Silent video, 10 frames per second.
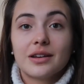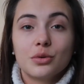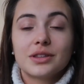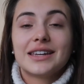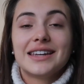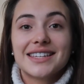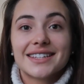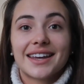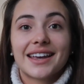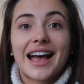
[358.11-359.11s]
both
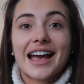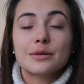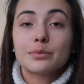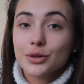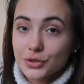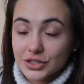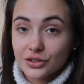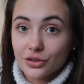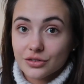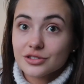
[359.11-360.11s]
eating and putting
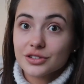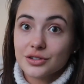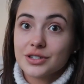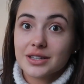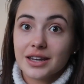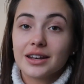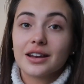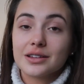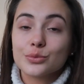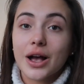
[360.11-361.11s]
onto your skin
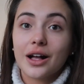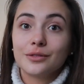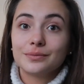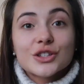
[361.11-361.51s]
as well.